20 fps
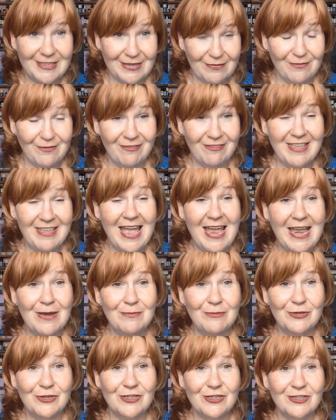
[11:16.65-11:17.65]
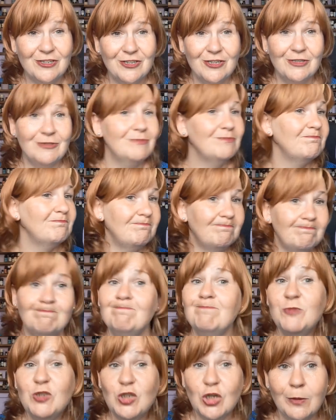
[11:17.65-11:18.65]
inflamed,
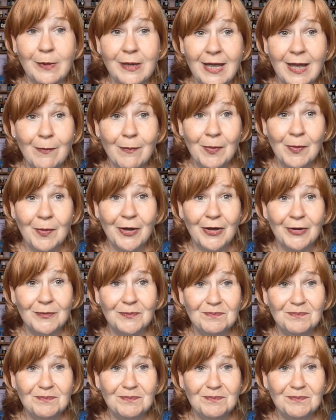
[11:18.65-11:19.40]
German chamomile.